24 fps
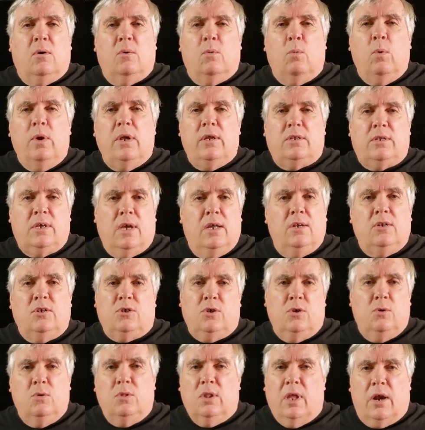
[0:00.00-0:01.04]
We tend
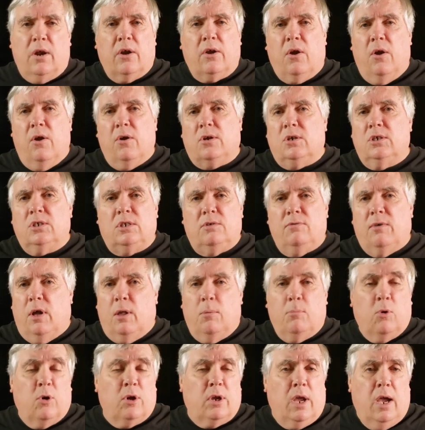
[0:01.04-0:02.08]
to let our characters
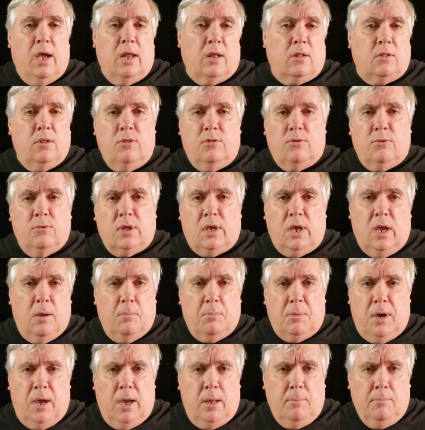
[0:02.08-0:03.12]
develop organically through the
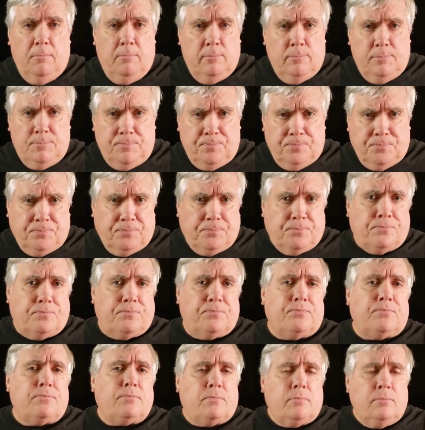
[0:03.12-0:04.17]
campaign.
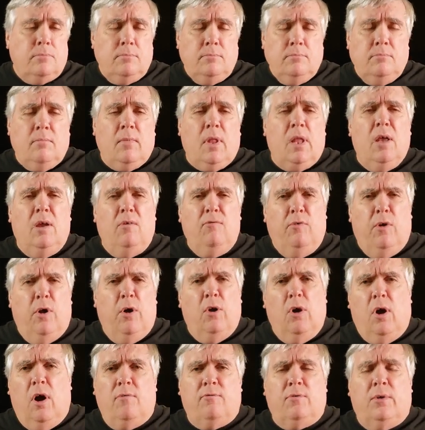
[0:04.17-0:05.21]
And very
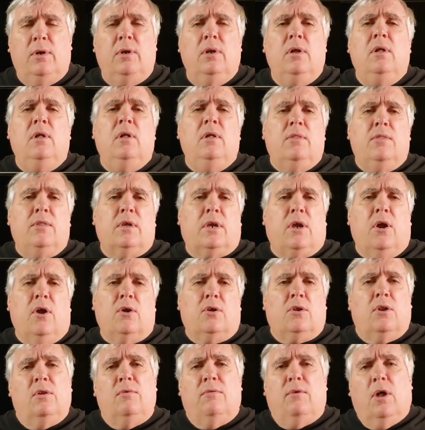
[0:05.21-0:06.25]
often, the
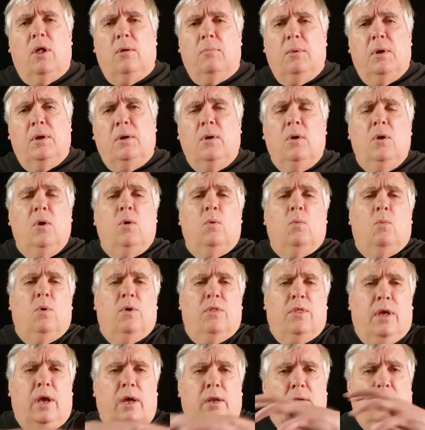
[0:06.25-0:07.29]
character development will
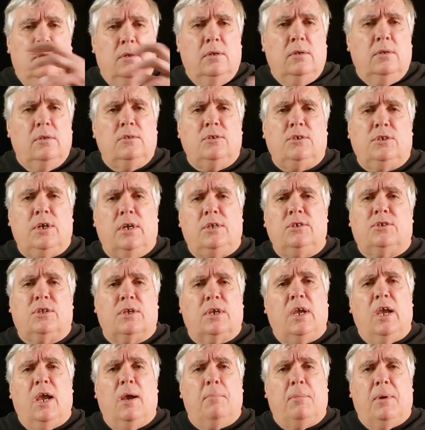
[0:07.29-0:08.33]
then change the
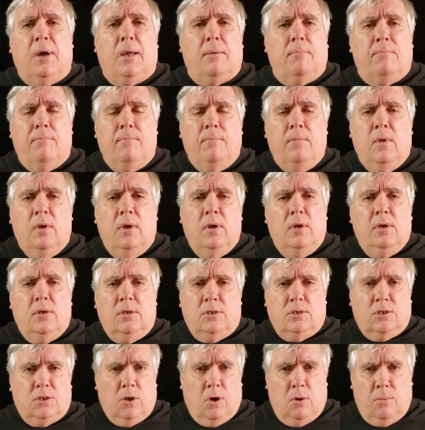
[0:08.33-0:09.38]
campaign.
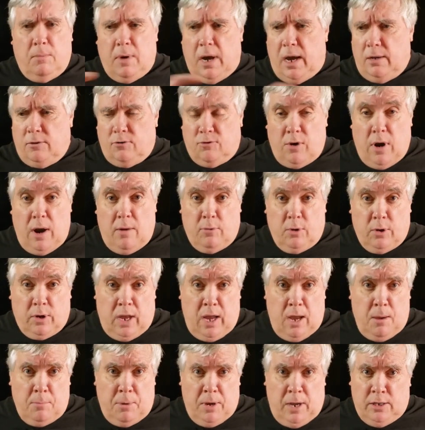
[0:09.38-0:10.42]
So my Traveler
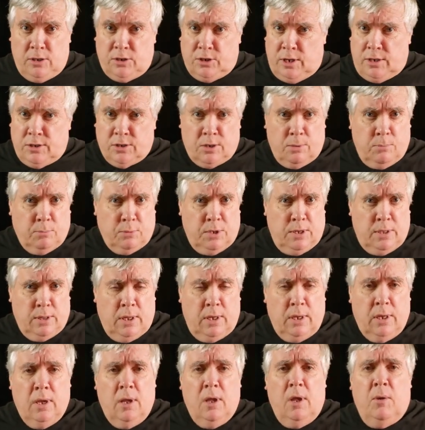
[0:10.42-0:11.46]
campaign changed
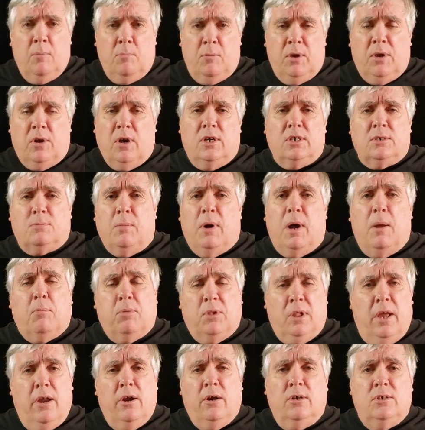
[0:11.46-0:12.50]
completely because my
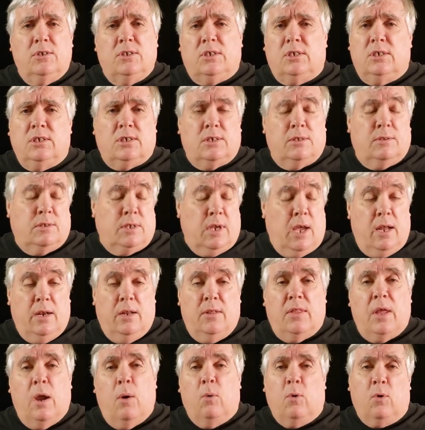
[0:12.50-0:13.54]
players
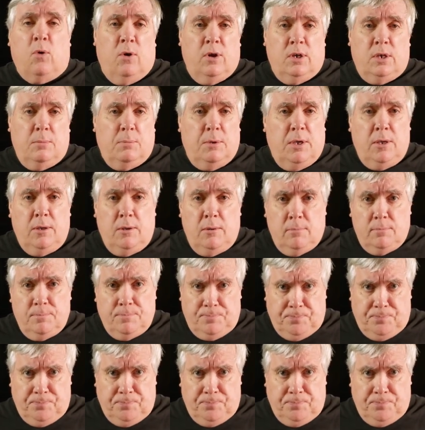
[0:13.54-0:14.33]
decided they were going to be